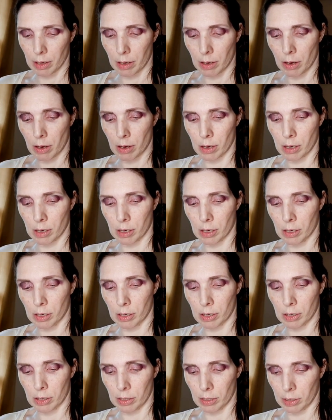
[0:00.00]

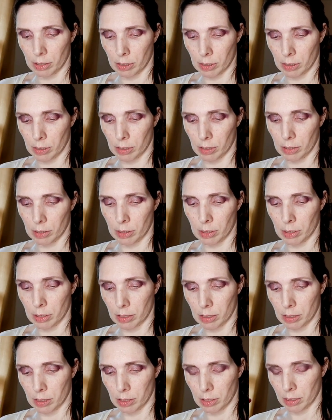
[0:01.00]
Called,
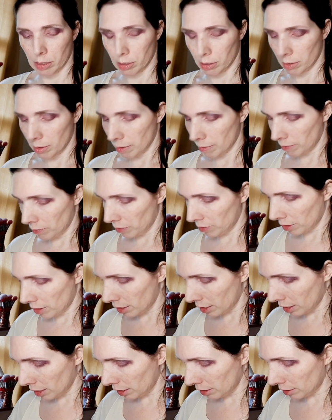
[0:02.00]

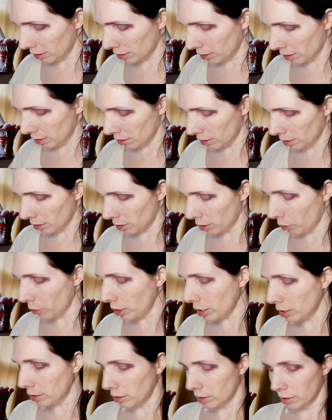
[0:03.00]
I think it's
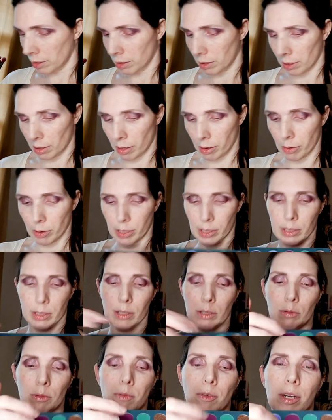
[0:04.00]
Lotus. Lotus,
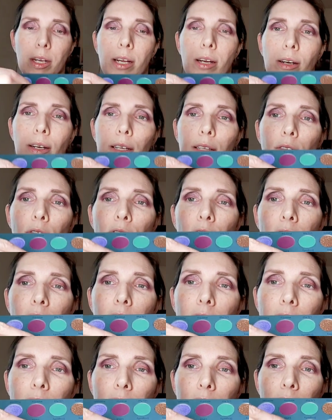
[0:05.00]
this one right here. It's
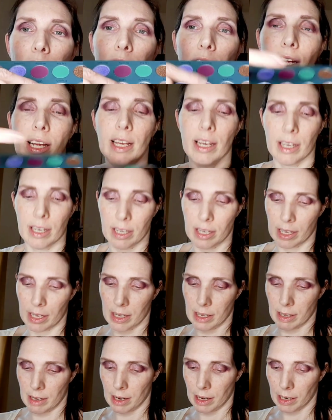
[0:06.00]
very glittery.
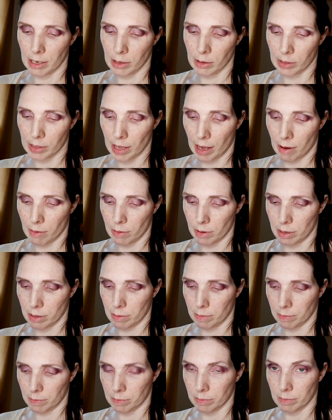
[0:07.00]
I'm gonna use that
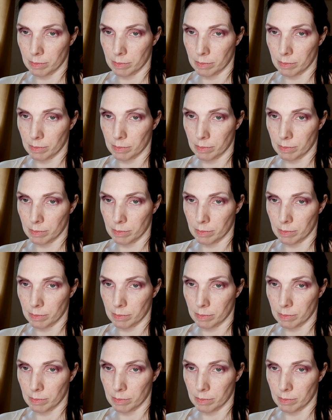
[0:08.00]
one.